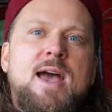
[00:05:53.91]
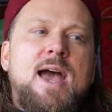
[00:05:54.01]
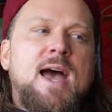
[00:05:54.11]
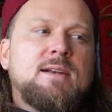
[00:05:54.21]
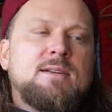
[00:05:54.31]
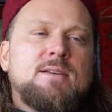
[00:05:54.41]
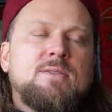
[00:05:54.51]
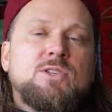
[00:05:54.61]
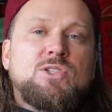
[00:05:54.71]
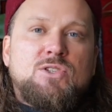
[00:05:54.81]
and
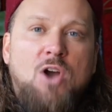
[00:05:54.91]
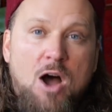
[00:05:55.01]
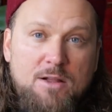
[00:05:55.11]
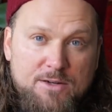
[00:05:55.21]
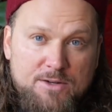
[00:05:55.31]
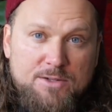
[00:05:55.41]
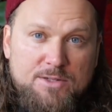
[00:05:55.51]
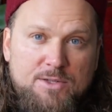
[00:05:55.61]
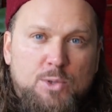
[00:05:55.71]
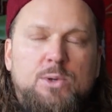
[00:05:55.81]
the
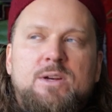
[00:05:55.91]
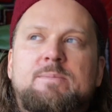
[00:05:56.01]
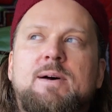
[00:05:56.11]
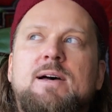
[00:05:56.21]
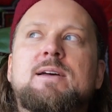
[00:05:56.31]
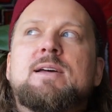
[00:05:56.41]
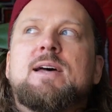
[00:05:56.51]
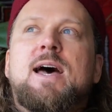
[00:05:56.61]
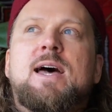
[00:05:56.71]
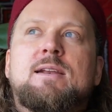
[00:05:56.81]
scholars, the ulama,
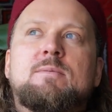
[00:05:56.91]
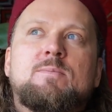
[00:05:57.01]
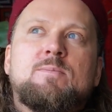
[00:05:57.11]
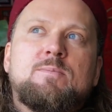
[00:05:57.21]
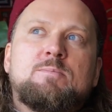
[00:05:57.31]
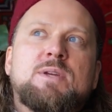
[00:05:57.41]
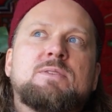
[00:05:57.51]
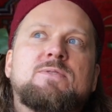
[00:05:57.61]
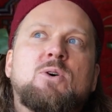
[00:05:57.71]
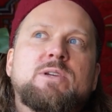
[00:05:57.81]
had
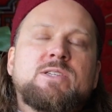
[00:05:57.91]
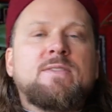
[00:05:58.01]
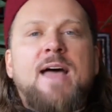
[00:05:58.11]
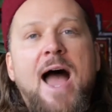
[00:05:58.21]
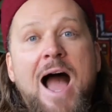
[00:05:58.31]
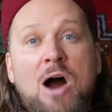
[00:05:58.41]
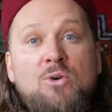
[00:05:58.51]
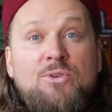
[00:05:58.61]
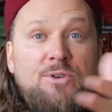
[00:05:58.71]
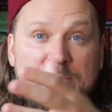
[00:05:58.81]
been focused on the
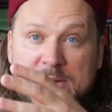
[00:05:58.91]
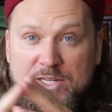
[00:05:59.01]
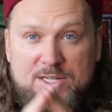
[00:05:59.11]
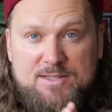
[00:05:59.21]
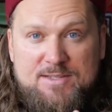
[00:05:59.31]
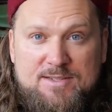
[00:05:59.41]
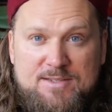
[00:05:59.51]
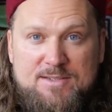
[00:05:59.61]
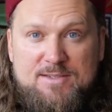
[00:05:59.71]
outer dimensions,